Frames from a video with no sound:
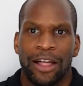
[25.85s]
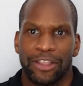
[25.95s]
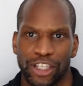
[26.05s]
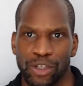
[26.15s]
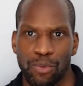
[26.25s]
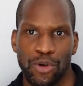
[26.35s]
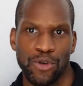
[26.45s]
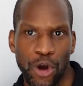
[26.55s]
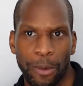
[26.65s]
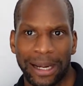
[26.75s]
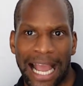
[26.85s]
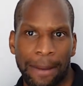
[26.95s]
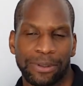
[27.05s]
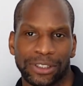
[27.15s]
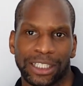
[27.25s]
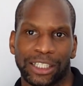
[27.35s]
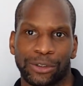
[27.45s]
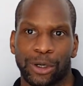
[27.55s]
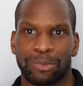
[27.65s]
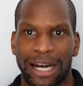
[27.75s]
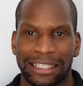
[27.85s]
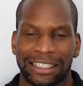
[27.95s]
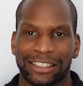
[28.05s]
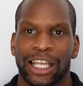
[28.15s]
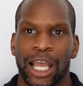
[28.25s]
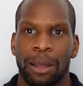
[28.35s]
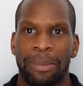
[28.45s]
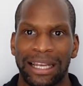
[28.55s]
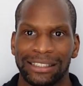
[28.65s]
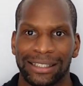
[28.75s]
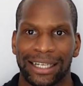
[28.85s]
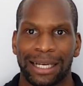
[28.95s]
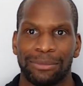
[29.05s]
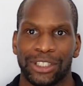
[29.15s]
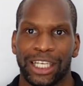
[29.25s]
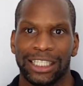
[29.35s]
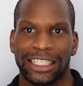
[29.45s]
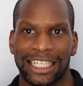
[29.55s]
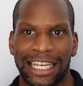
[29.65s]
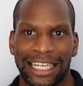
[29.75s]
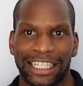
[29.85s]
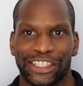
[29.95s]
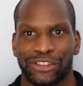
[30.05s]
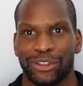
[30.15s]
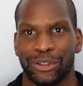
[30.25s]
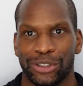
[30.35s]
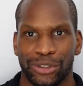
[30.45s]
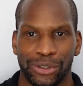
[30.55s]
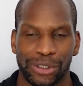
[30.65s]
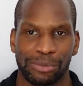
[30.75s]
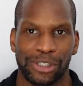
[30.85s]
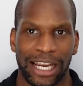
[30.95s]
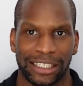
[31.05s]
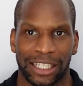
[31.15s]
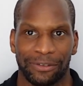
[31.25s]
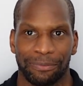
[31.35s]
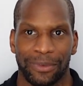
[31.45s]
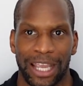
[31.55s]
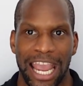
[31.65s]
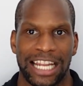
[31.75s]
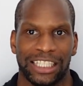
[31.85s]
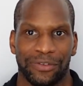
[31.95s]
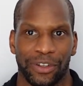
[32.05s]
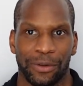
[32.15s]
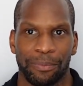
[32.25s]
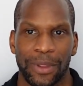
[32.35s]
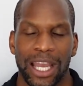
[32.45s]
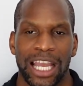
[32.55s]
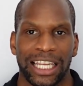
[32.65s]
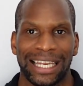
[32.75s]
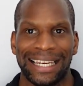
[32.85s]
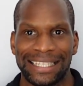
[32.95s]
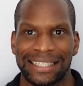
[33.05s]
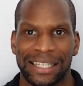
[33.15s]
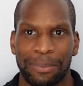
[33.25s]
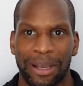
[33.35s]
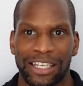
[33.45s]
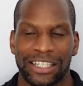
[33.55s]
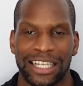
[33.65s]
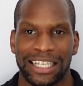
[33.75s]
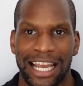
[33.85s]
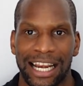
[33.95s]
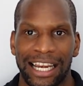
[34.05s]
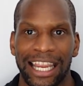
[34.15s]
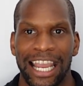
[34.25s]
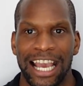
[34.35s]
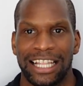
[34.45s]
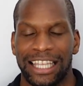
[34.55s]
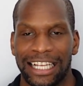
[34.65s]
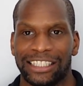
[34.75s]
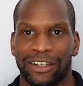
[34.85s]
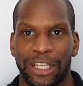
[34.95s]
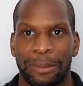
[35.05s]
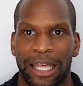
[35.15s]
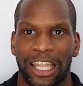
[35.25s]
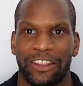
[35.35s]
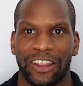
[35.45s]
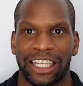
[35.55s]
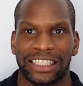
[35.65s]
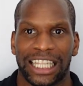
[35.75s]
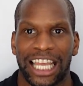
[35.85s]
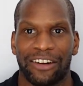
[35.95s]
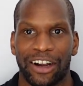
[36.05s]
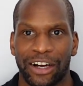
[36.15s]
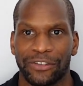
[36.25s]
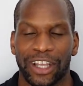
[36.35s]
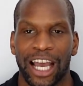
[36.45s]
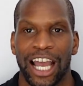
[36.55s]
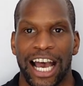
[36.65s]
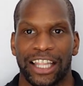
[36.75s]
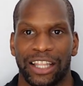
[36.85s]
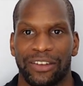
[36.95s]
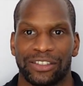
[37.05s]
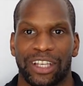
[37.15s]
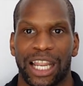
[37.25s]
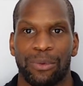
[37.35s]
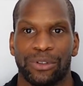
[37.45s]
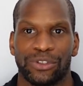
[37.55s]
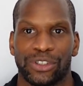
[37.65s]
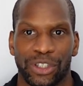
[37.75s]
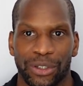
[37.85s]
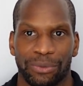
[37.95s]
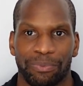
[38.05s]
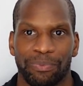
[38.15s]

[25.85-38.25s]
This is what normally happens in clinical practice. Patient comes in, you take a history or you do your subjective interview. You listen to the patient intently, they tell you about the things that they're after and the things that they want to do.